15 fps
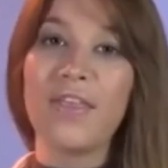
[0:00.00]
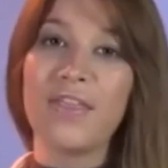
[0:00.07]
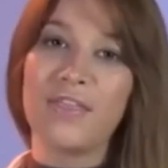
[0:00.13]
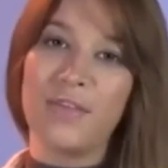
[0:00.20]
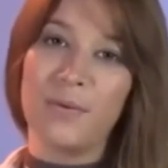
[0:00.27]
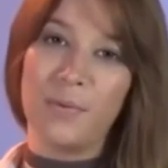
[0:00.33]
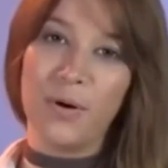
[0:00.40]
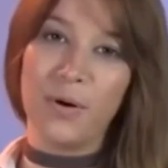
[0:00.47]

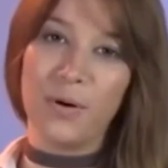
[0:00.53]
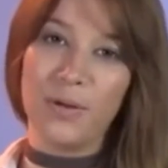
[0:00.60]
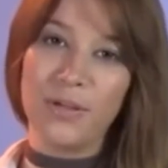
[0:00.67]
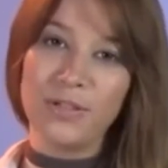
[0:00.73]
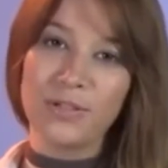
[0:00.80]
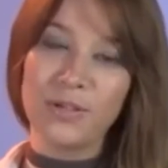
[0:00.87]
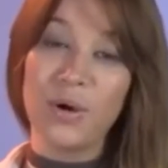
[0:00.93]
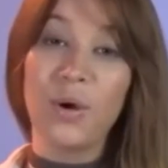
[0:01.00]
The
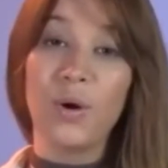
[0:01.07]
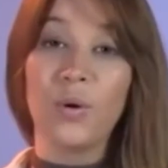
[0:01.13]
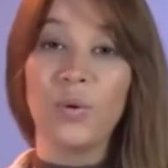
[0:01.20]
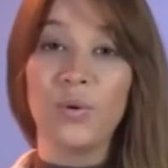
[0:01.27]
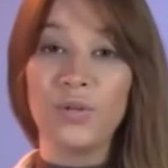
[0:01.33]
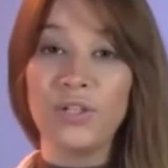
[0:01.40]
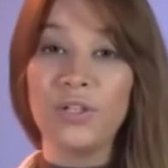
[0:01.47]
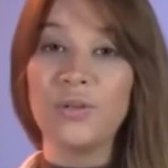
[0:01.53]
boys
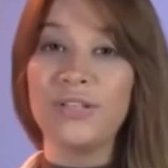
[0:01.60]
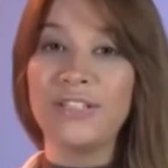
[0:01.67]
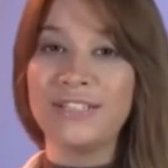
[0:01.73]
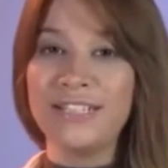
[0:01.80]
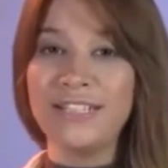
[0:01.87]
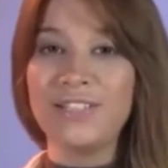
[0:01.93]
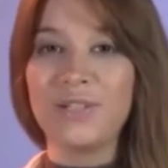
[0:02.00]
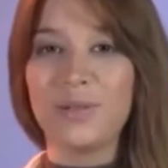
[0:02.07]
who knew the
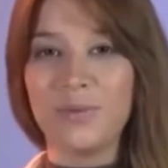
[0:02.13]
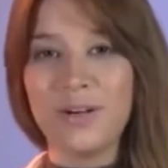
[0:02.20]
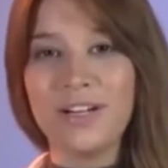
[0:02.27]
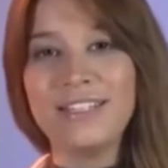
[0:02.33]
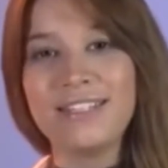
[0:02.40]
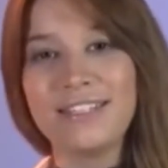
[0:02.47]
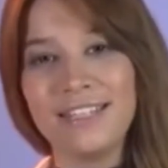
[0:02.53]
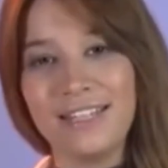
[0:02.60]
teacher
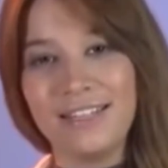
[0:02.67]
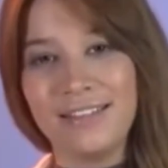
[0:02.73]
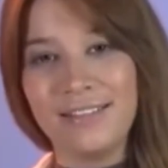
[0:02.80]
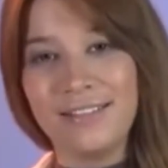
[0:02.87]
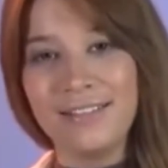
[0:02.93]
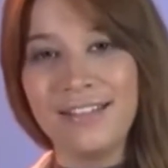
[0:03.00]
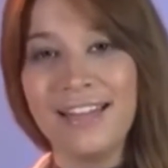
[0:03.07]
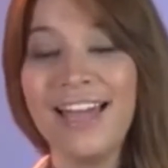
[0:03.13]
was
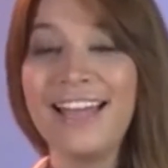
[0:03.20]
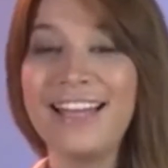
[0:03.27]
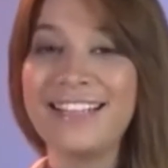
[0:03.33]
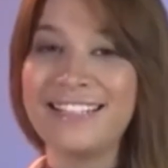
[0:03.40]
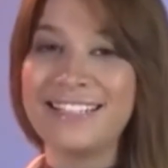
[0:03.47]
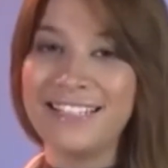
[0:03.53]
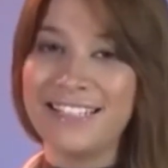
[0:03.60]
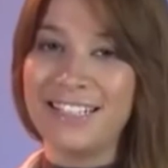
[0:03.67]
ill
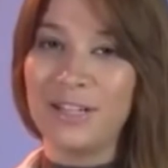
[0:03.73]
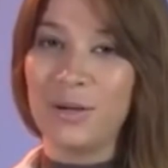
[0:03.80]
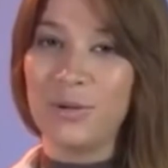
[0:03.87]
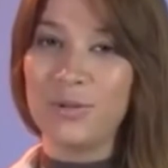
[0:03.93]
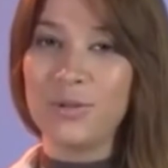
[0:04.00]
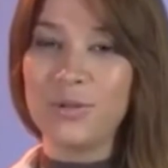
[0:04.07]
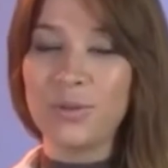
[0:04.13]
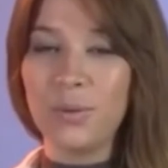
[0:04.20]
didn't go
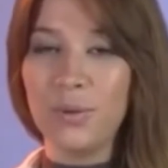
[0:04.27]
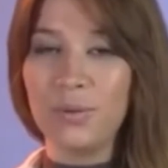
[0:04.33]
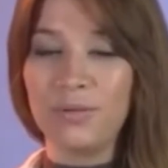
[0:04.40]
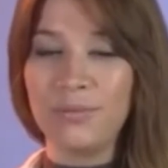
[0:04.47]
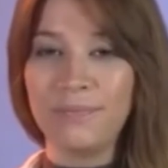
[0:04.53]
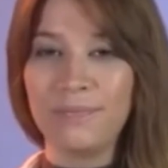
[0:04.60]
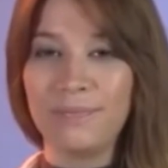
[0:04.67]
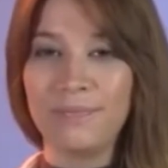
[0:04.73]
to
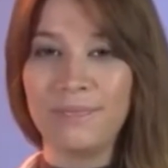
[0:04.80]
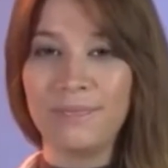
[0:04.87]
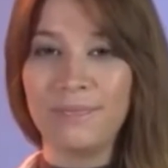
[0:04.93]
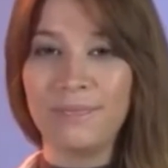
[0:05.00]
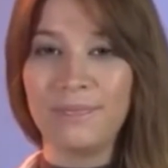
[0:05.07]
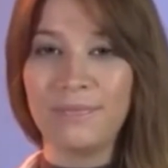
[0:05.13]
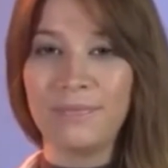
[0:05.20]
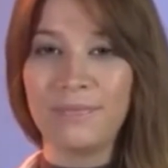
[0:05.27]
school.
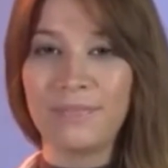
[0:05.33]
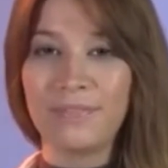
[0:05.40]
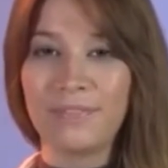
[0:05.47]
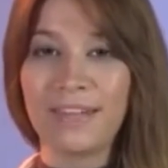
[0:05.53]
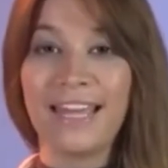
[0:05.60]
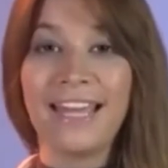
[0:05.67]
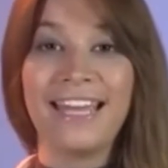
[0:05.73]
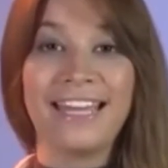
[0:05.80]

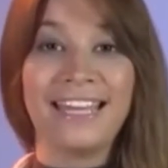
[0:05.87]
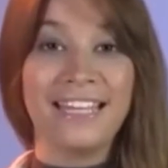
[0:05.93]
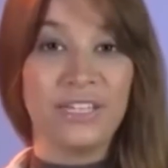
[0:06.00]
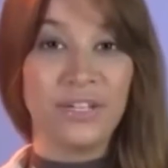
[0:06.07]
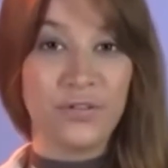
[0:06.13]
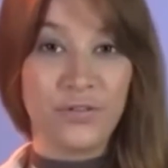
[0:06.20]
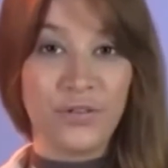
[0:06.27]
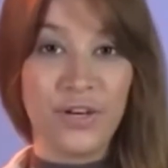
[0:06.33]
In
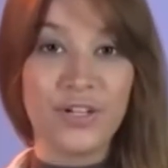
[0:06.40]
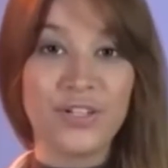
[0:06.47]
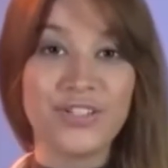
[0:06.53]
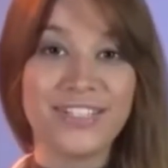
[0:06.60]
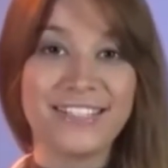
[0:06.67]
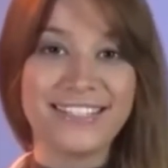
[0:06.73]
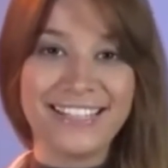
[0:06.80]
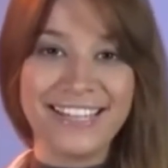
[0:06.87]
the
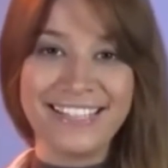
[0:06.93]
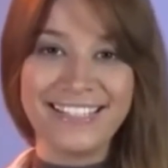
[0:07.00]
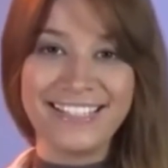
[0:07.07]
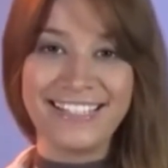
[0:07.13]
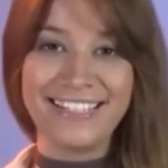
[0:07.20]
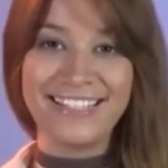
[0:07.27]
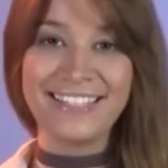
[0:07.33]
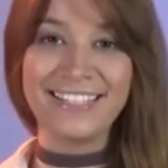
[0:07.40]
first
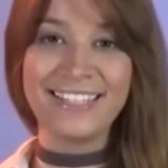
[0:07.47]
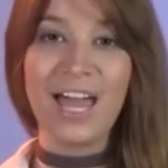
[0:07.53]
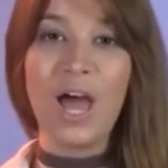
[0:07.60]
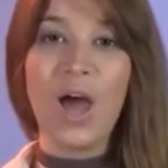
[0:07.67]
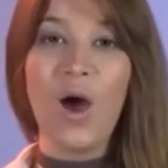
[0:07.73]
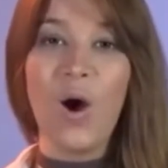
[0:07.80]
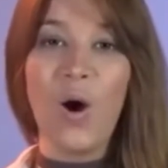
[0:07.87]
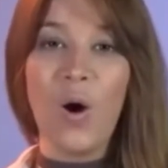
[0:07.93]
sentence,
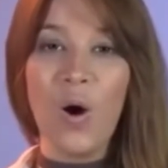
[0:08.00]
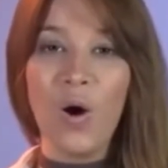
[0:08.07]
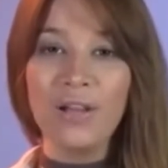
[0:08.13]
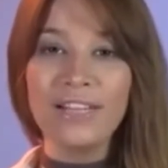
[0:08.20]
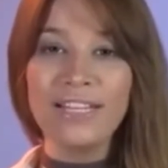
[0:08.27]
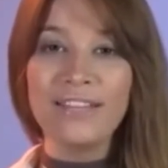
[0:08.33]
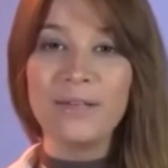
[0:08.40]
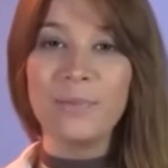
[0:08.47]

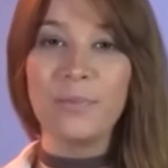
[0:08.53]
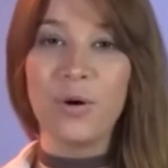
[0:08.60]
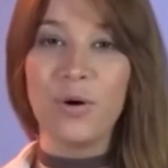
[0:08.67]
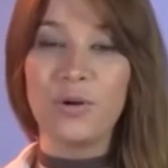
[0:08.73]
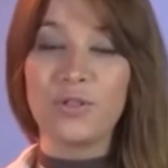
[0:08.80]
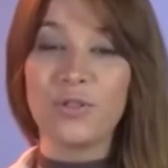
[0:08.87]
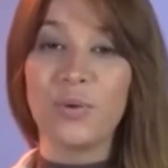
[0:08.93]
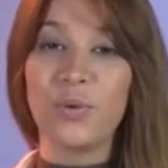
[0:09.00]
only the
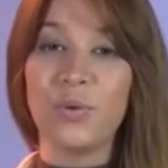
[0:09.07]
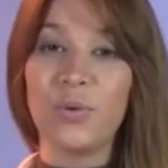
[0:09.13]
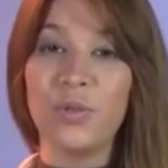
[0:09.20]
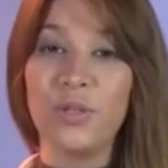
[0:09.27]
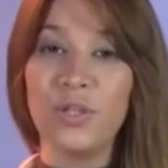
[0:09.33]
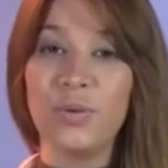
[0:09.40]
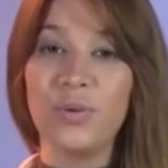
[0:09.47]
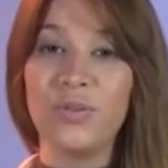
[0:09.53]
boys who
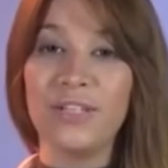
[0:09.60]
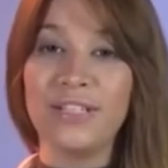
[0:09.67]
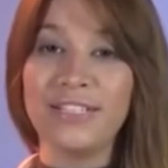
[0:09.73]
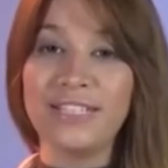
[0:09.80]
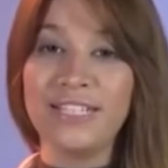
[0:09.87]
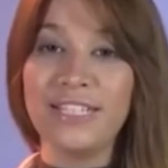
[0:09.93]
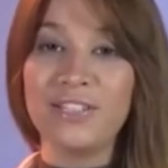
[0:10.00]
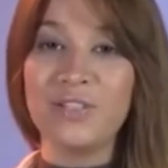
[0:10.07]
knew the
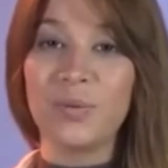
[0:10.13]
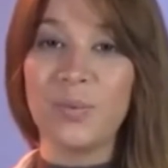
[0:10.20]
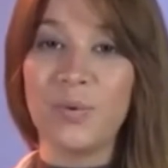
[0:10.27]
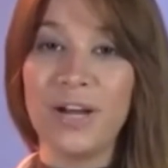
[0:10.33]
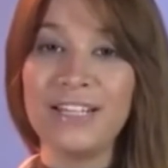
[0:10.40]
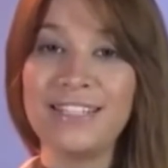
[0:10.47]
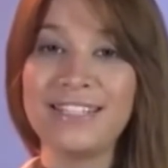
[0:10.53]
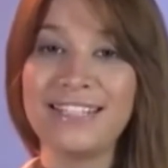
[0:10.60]
teacher
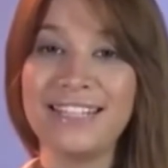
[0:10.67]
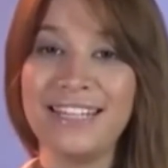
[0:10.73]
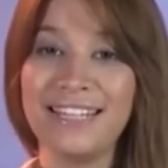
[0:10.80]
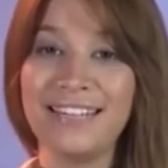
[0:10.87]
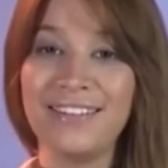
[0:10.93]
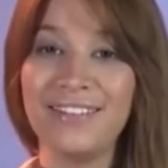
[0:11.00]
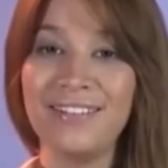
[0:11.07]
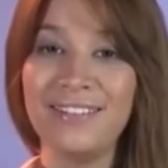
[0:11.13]
was
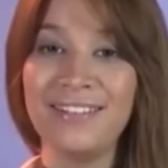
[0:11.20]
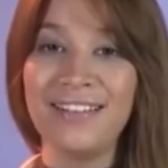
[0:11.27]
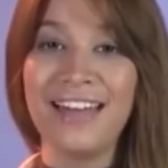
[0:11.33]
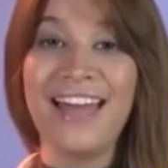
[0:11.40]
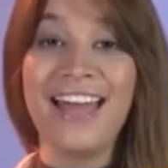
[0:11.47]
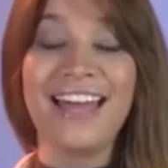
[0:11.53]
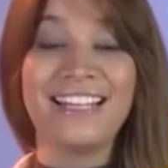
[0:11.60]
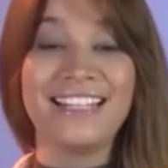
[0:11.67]
ill
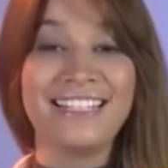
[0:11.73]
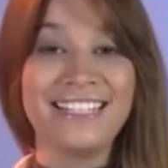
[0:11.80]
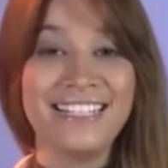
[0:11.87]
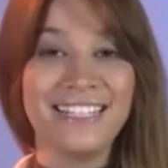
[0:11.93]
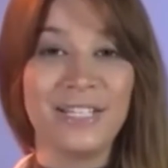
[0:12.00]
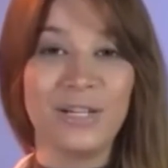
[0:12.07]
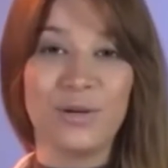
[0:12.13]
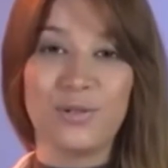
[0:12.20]

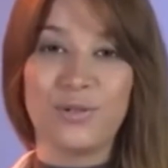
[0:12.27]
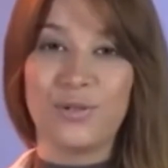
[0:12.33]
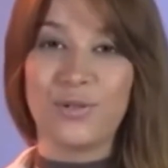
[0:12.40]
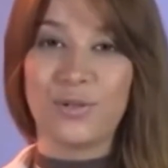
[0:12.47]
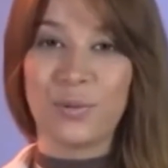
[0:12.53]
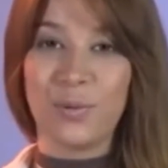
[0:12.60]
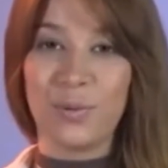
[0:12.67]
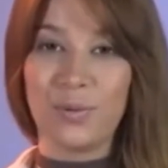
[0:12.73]
didn't go to
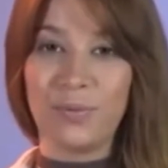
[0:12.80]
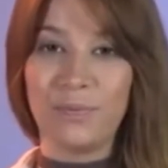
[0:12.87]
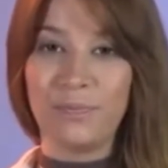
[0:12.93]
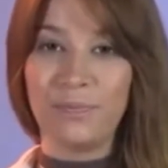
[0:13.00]
school.